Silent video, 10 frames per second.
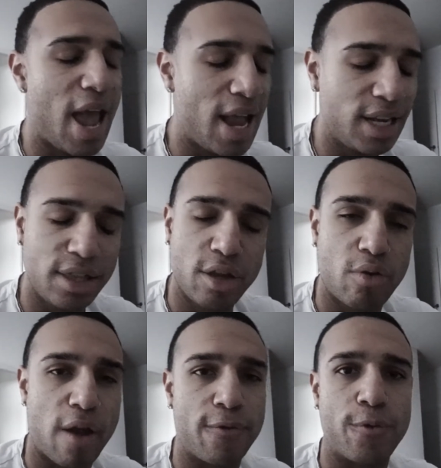Anything you're
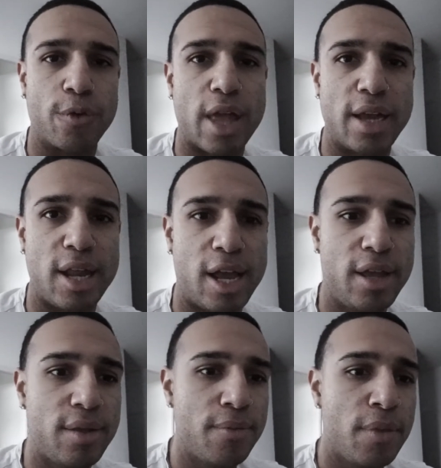grateful for that
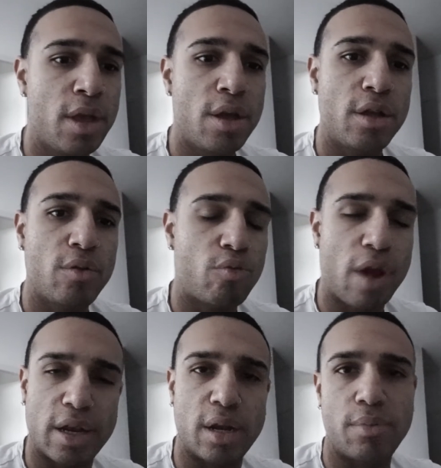day,
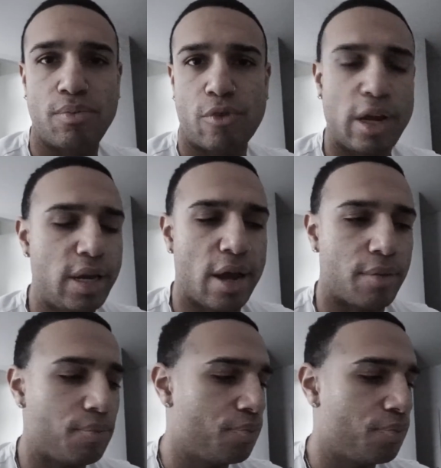write it down.